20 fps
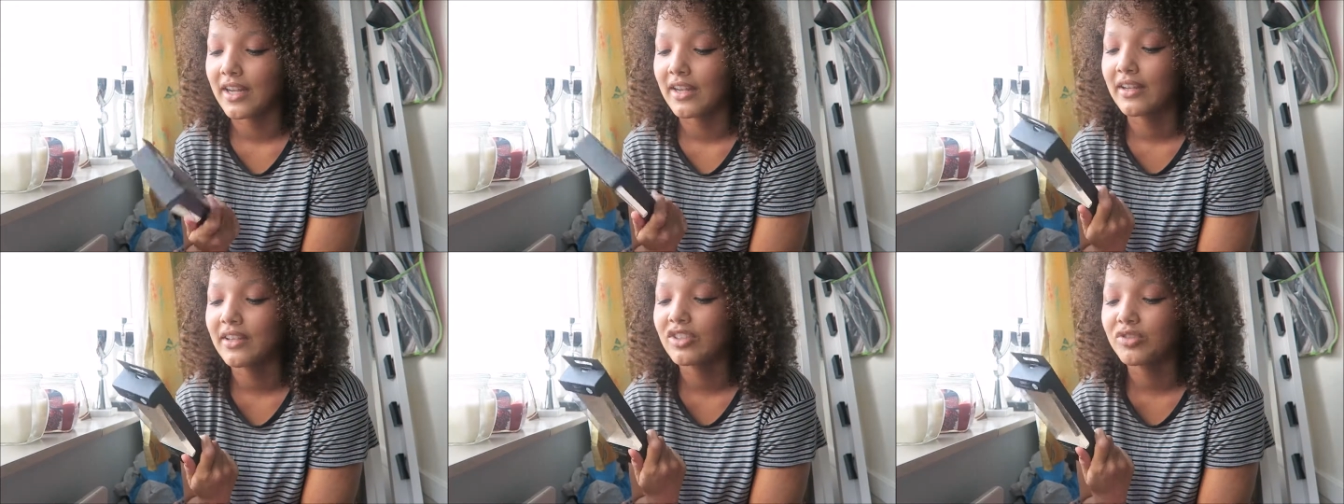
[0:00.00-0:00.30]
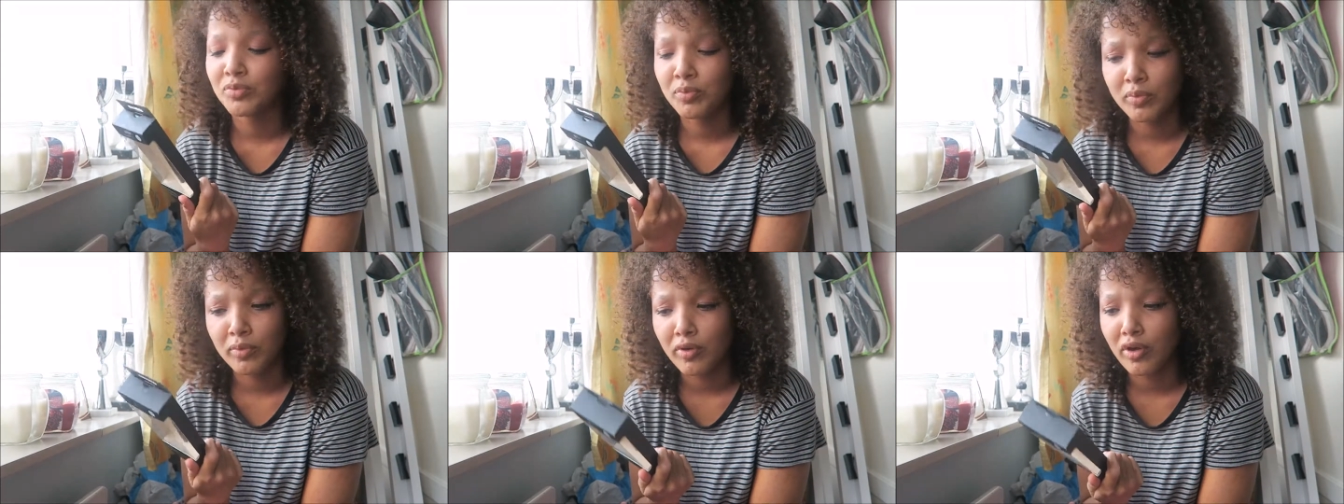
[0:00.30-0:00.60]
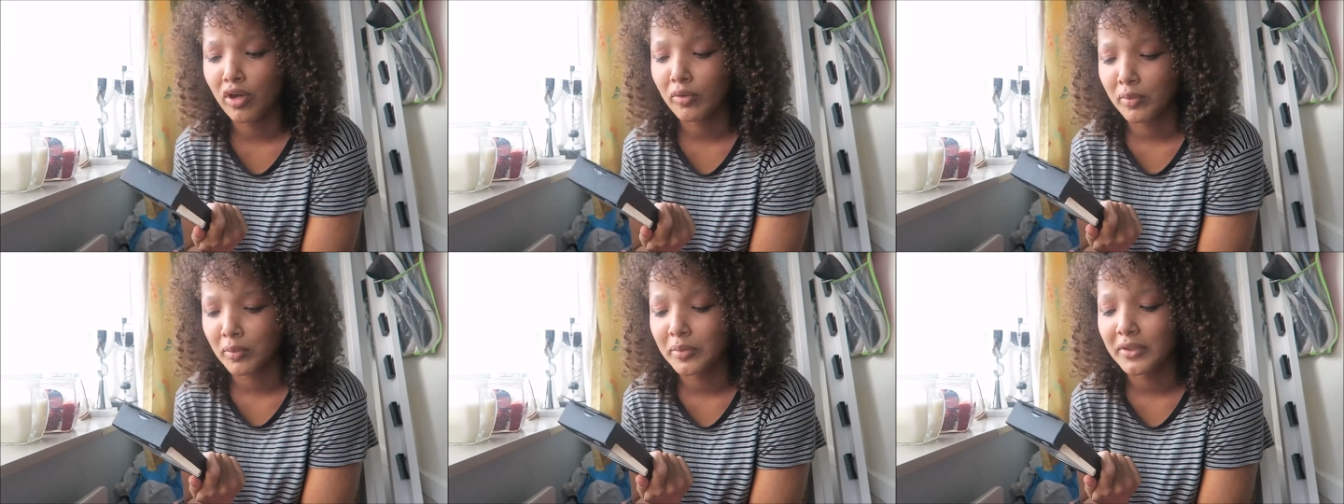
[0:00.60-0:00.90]
And there's
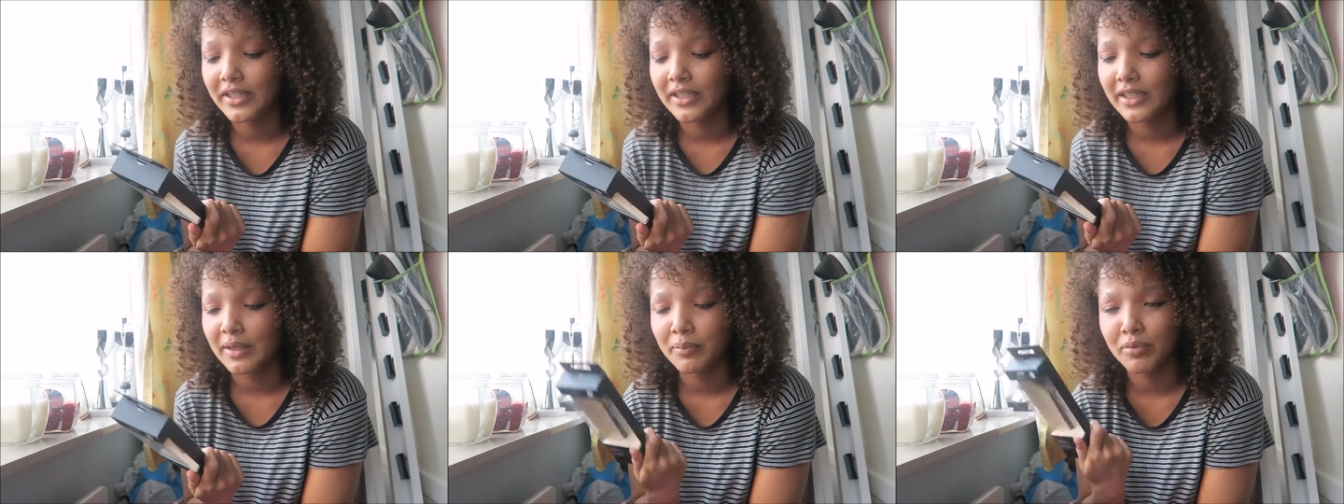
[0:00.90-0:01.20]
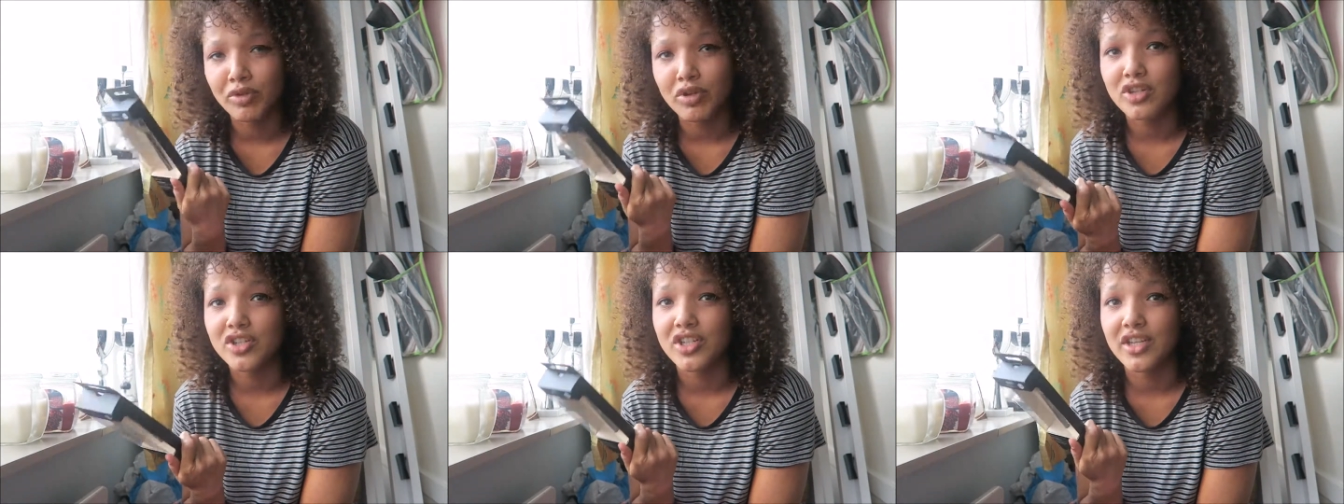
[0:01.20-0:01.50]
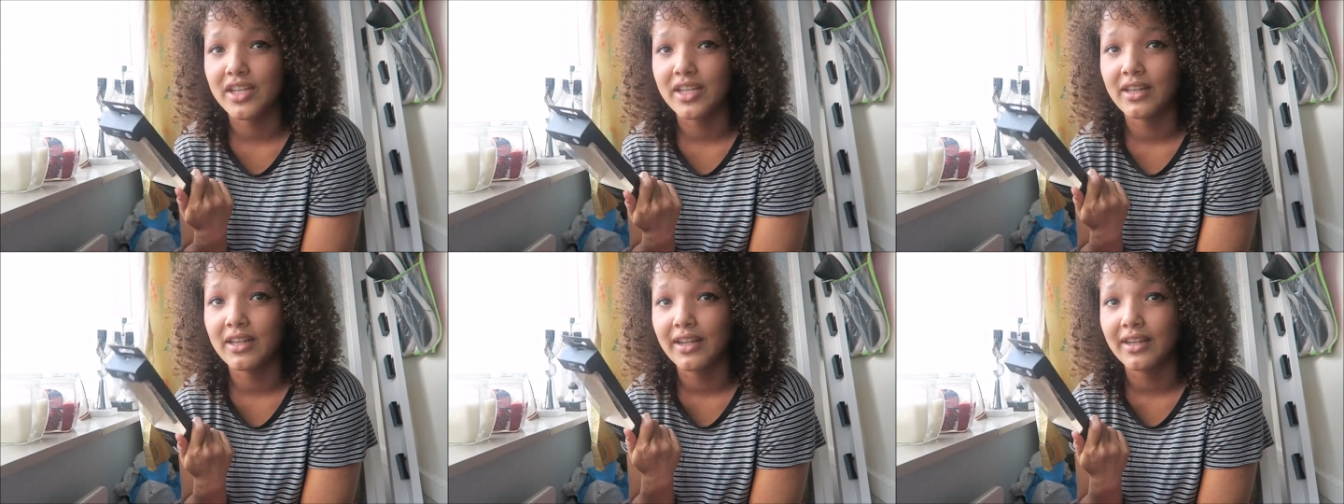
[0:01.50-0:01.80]
probably a brush
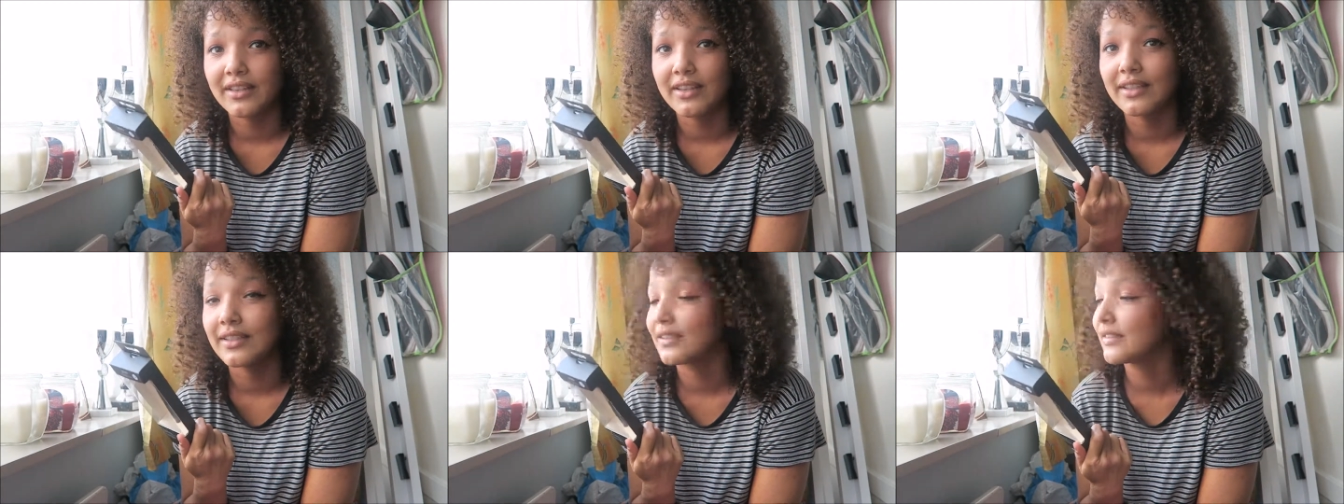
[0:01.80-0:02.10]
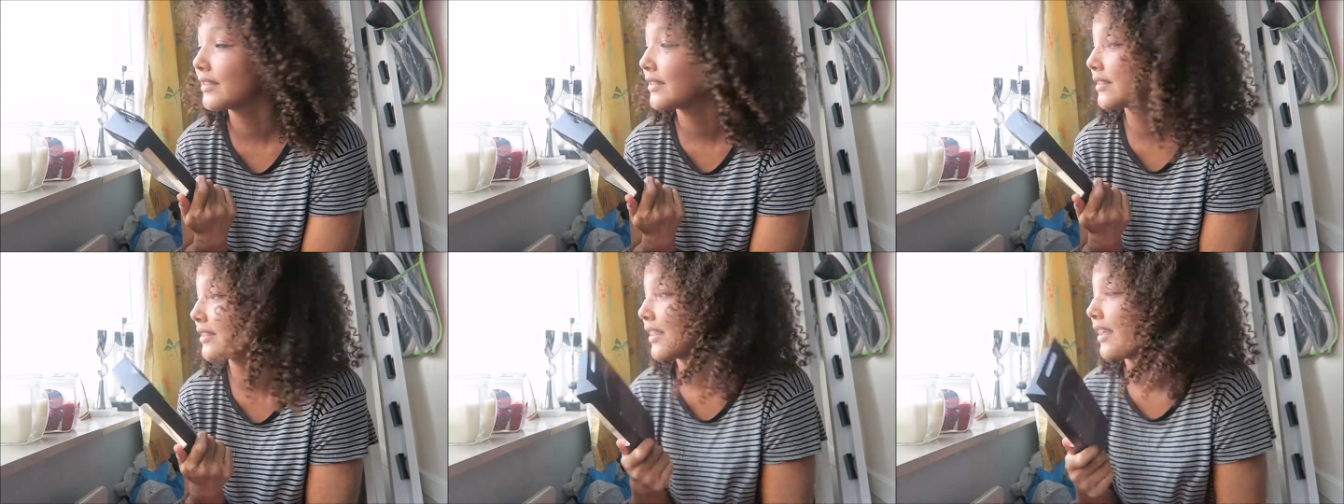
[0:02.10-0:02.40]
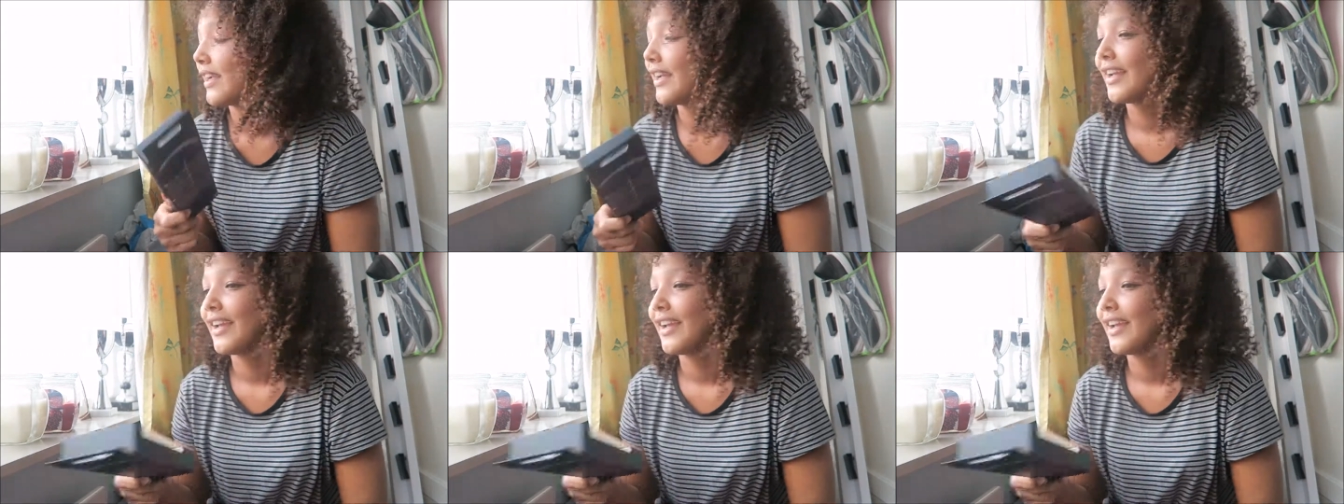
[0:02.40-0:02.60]
in like this.